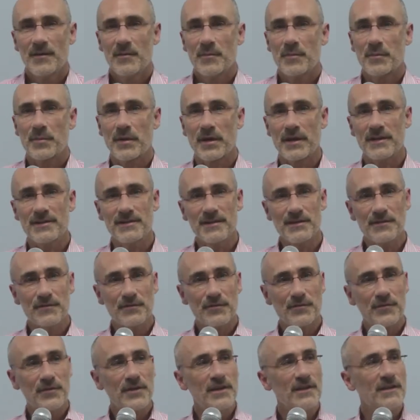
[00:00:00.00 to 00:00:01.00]
But I
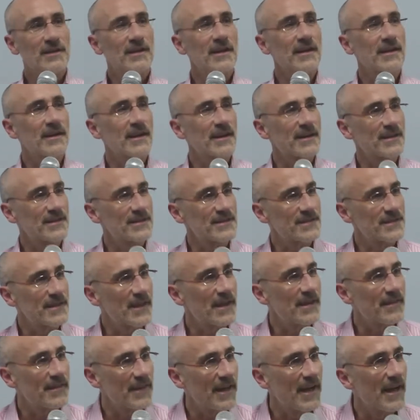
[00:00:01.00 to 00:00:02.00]
didn't feel like I could
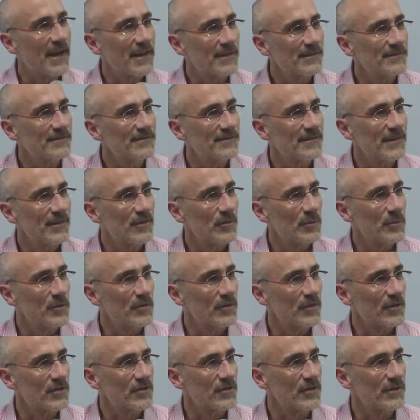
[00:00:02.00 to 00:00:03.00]
say that as a
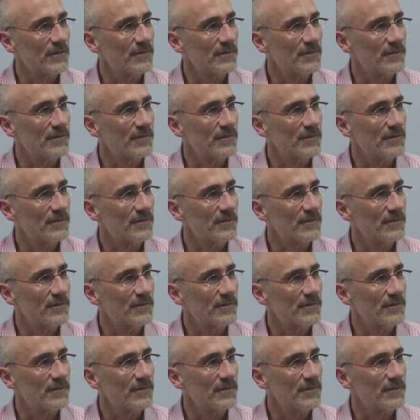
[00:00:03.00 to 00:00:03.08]
musician.